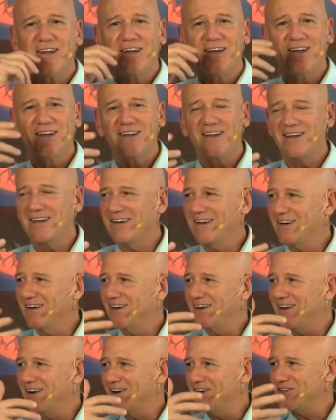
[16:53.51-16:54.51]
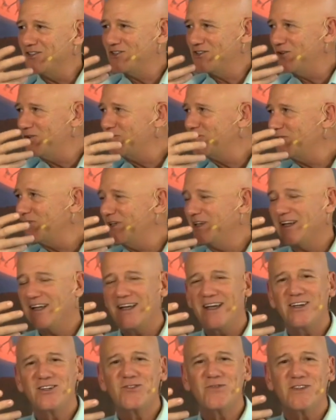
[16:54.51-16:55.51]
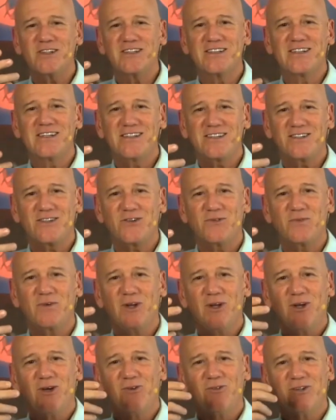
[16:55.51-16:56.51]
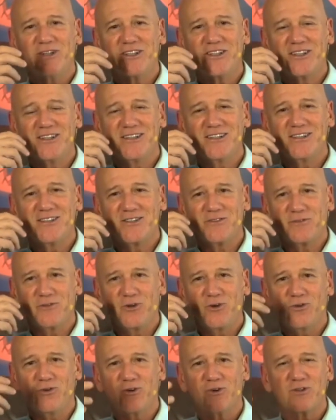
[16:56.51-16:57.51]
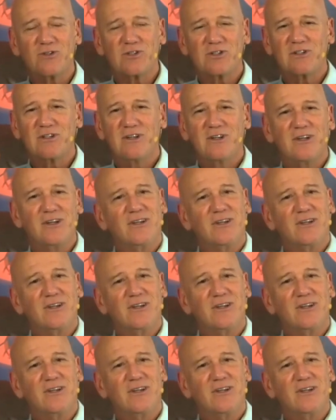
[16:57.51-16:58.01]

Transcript: in our social engagement system, which is, of course,